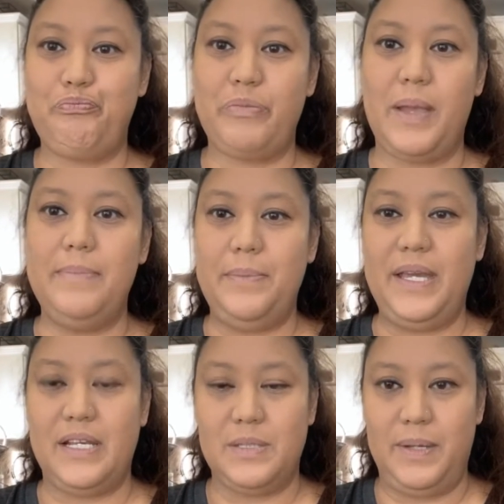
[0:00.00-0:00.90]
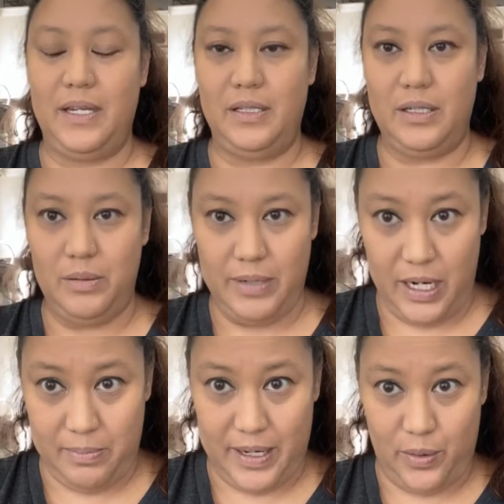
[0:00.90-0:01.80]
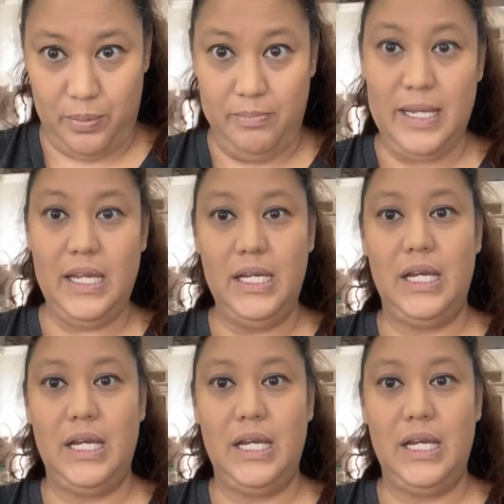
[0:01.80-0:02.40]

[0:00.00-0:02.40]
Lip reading: maybe explain a little bit about me